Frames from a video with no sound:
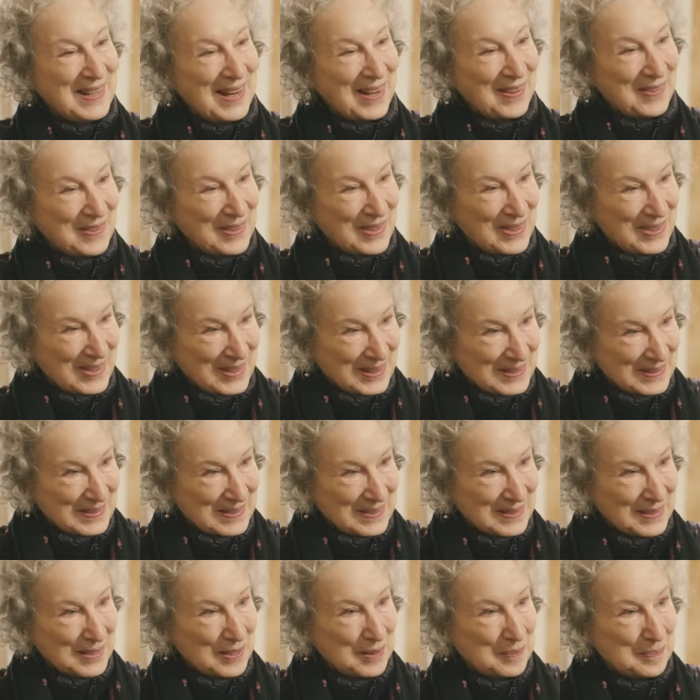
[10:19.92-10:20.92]
down things
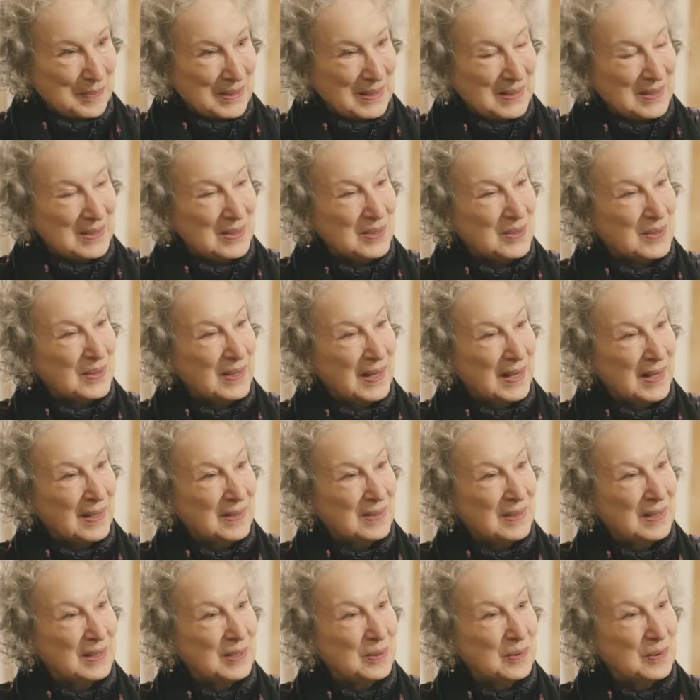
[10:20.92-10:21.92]
that come into your
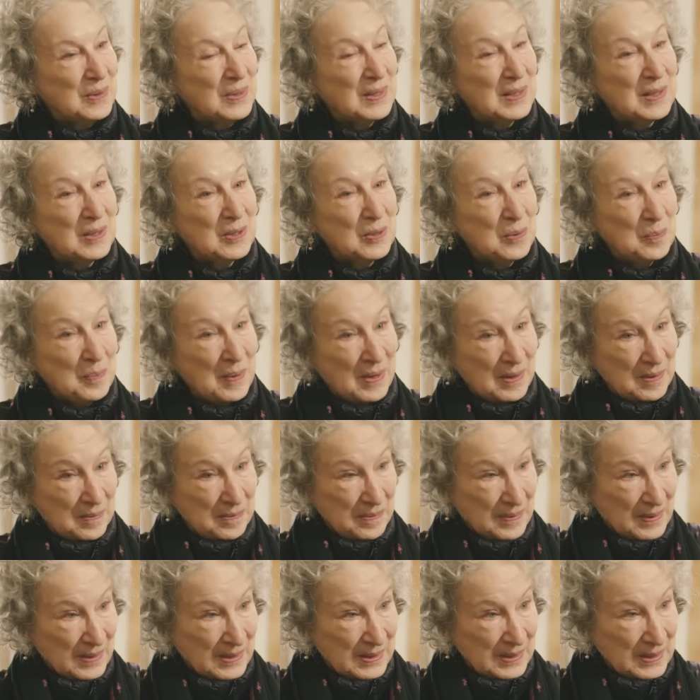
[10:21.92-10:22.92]
head that you think you might
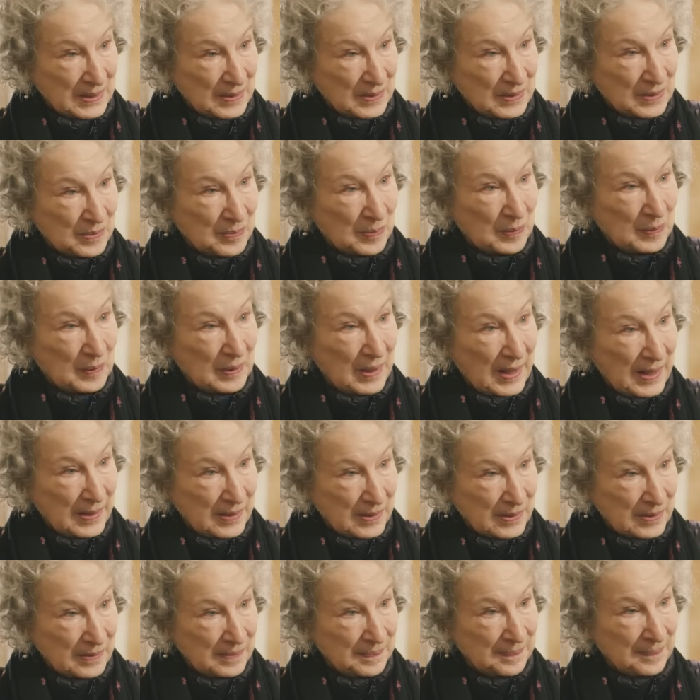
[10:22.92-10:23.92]
find useful
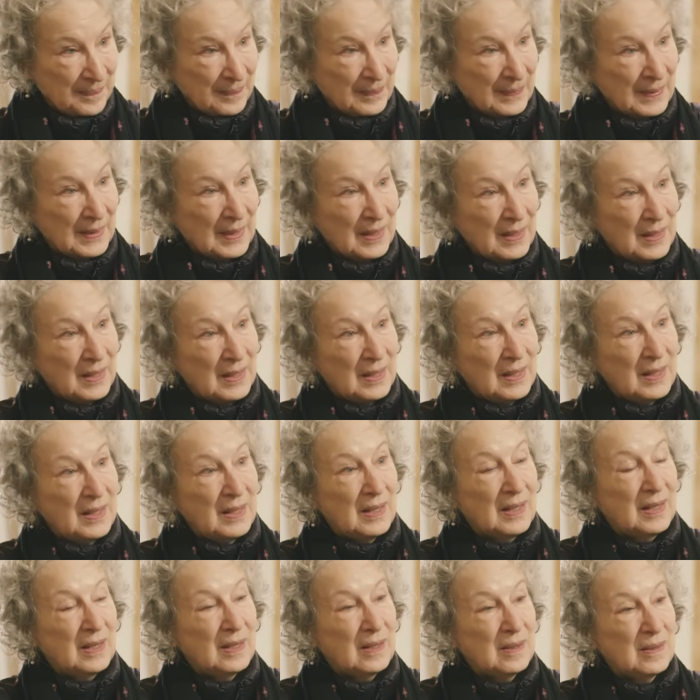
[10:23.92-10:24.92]
later.
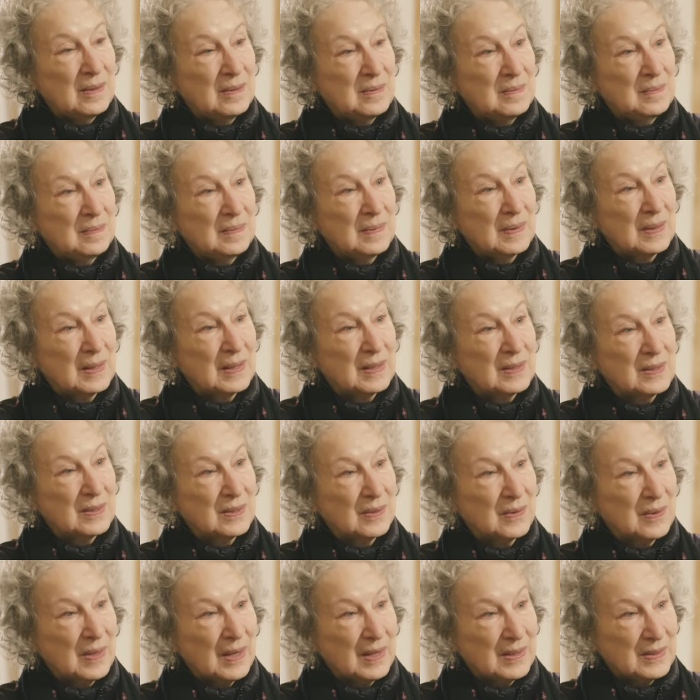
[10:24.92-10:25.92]

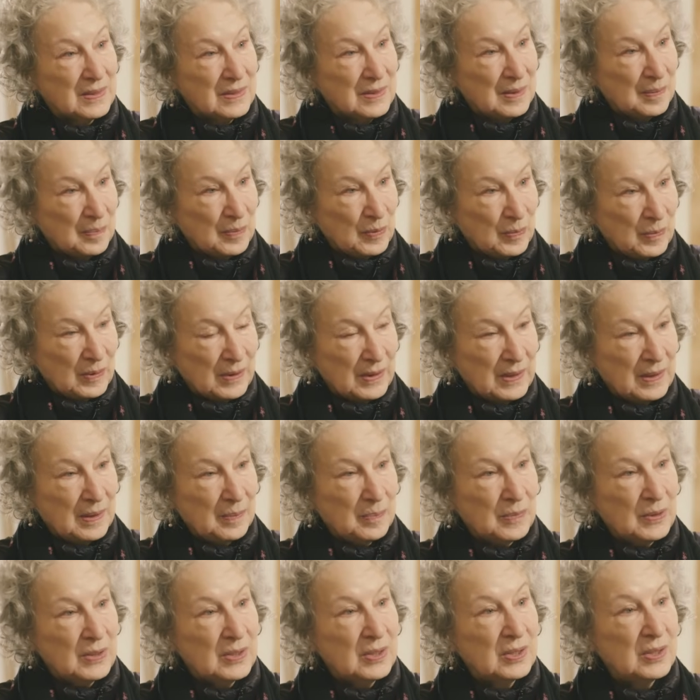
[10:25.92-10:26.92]
So that's number 1.
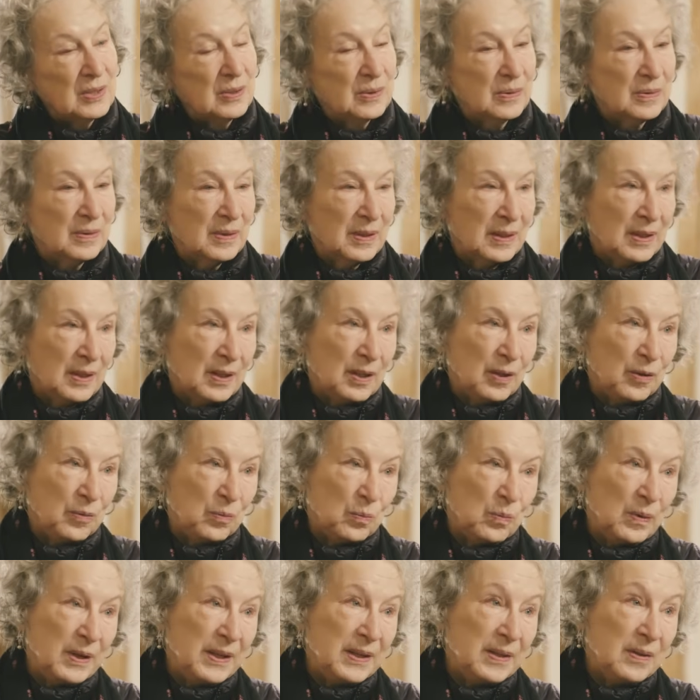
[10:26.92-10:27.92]
Number 2,
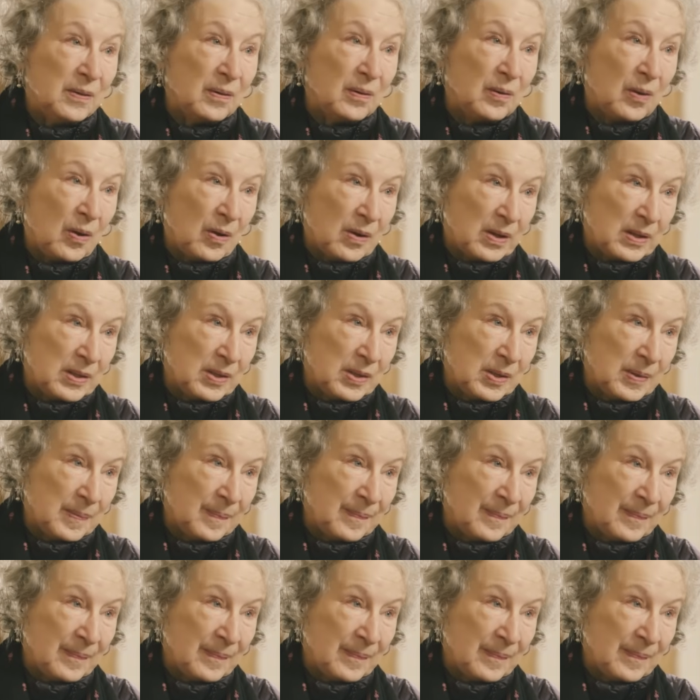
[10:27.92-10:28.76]
read a lot,